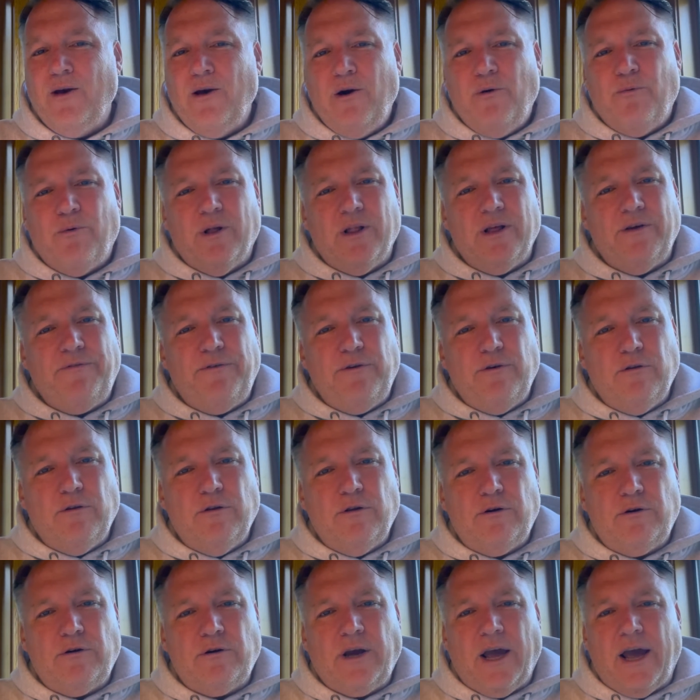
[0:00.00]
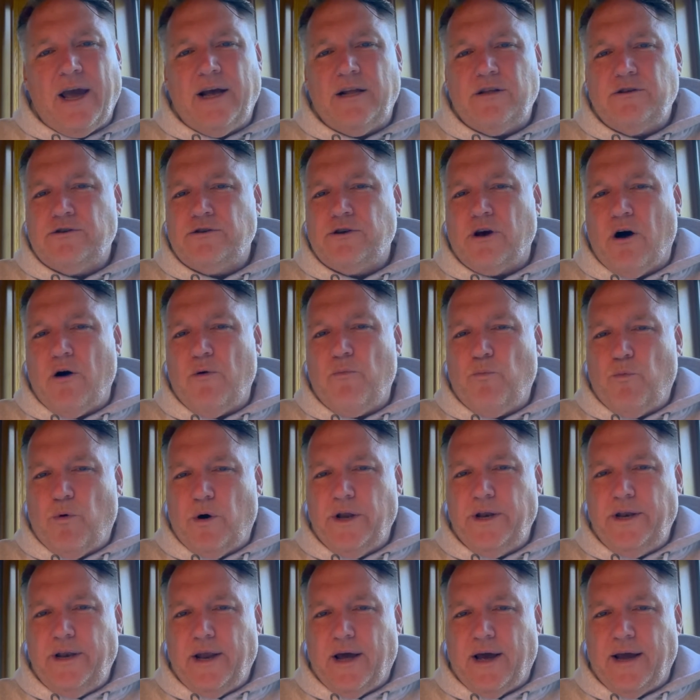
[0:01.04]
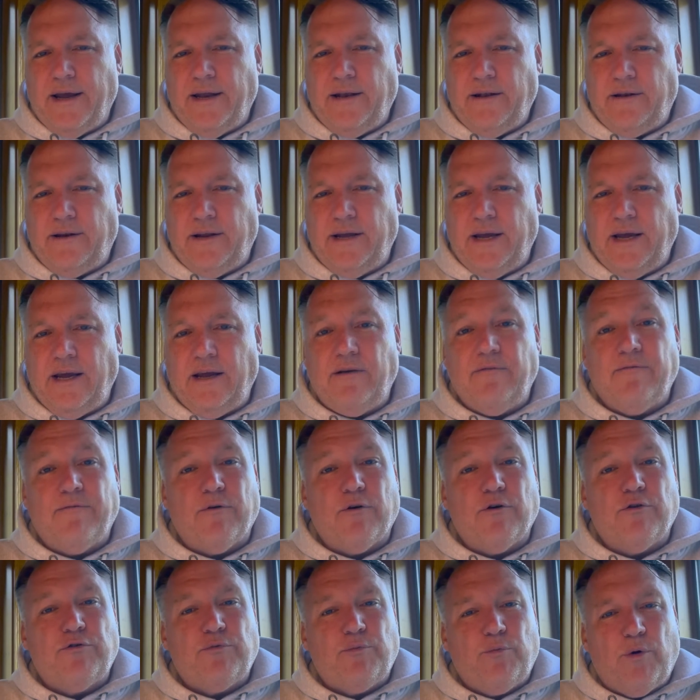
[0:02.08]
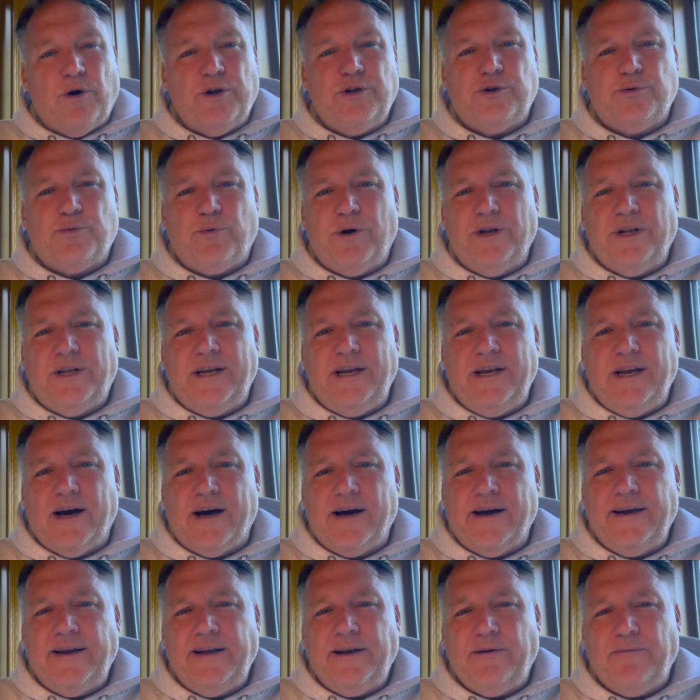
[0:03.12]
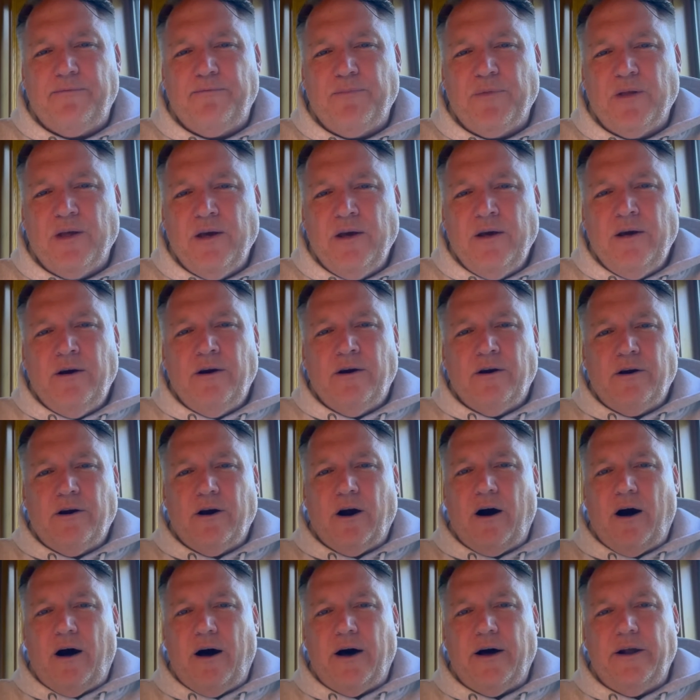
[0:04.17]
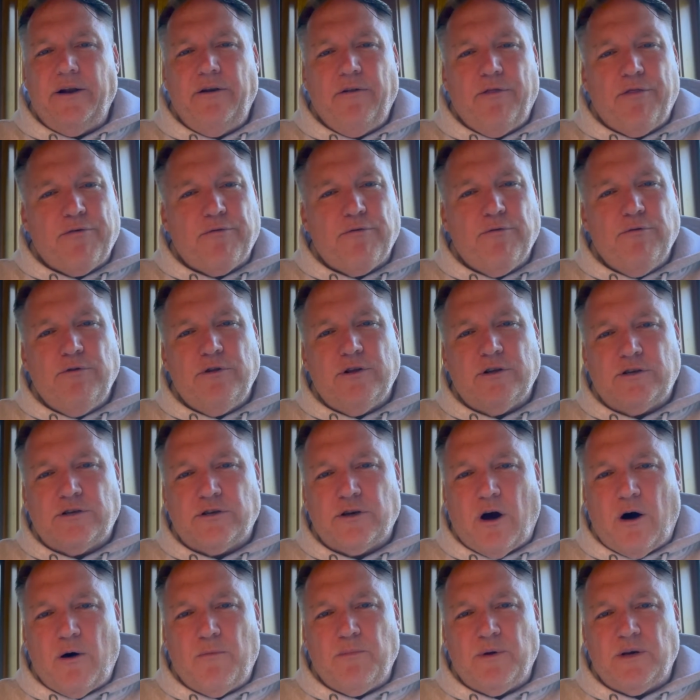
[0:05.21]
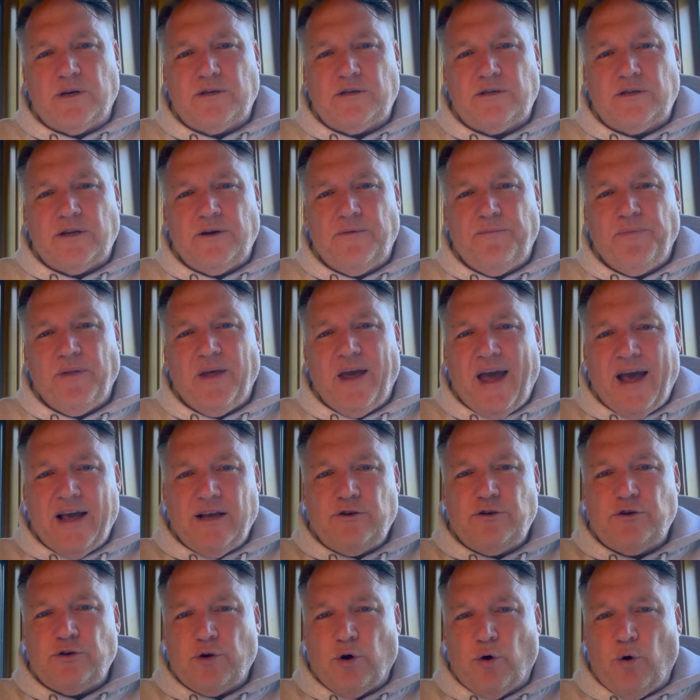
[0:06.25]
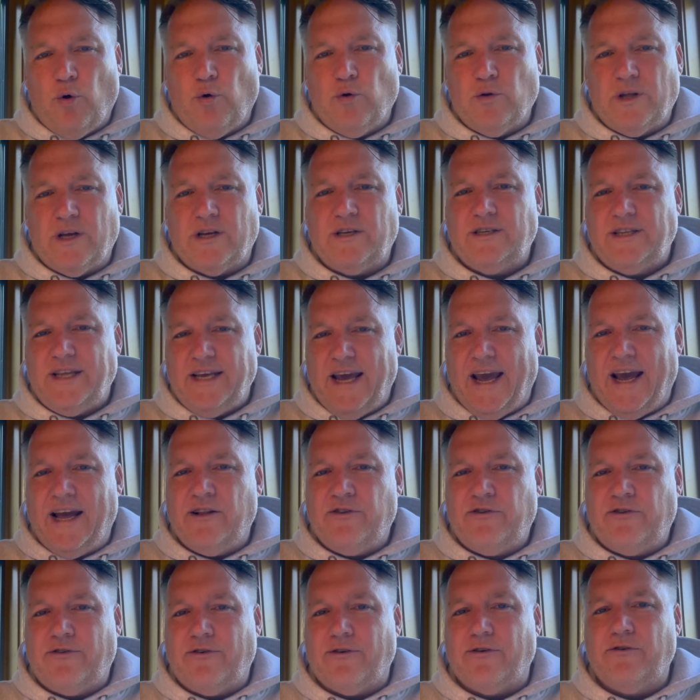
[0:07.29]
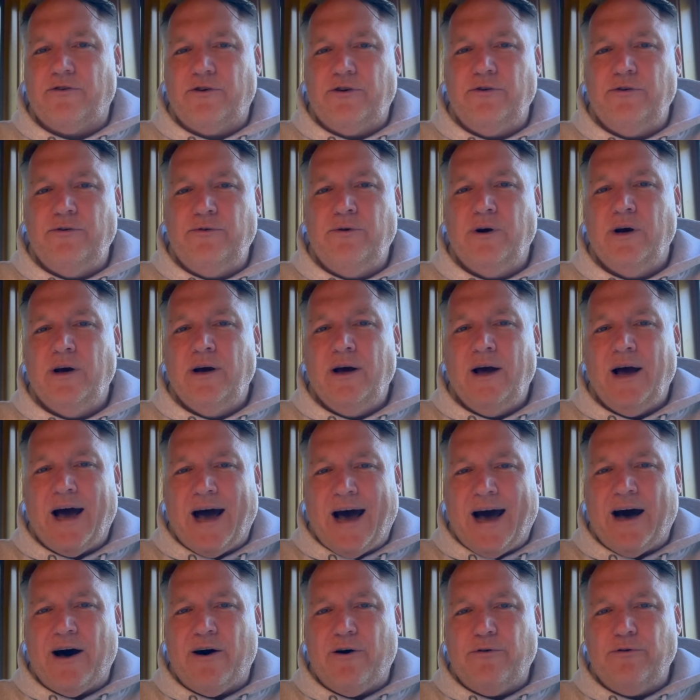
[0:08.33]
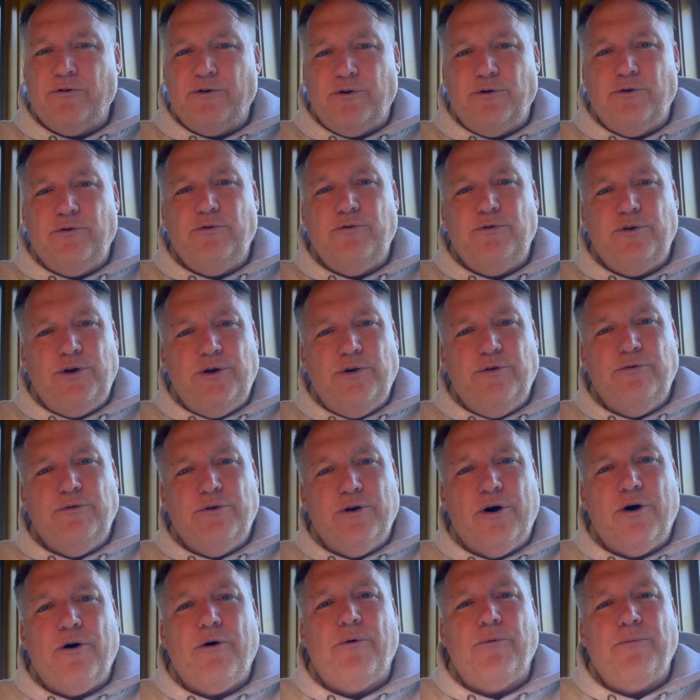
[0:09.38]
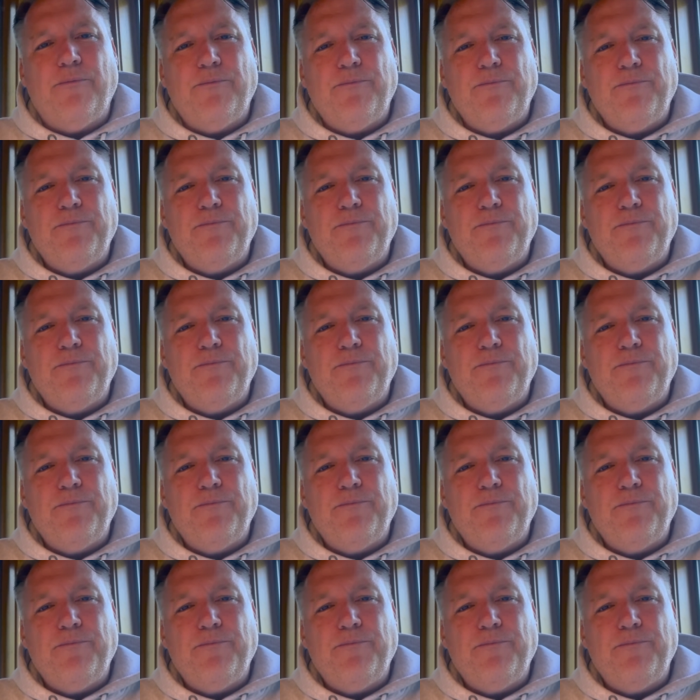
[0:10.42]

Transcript: Well, if you look at Psalm 119, verse 129, God, through the psalmist, has told us the answer to how do you know?